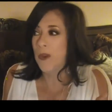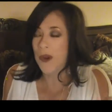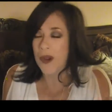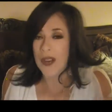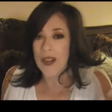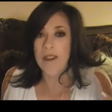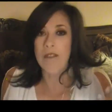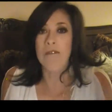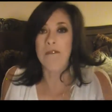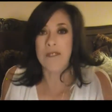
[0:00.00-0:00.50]

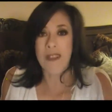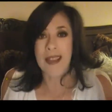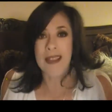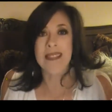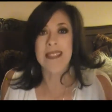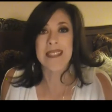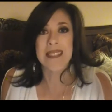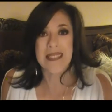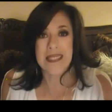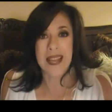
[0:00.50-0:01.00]
going to
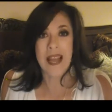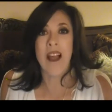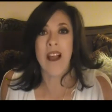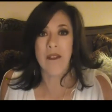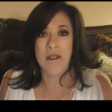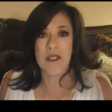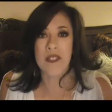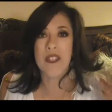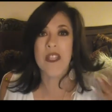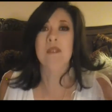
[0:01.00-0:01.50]
face
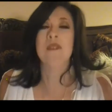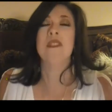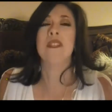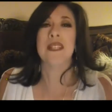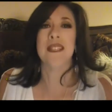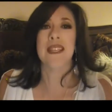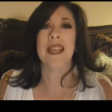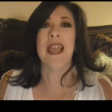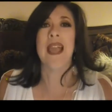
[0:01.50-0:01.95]
stuff's going to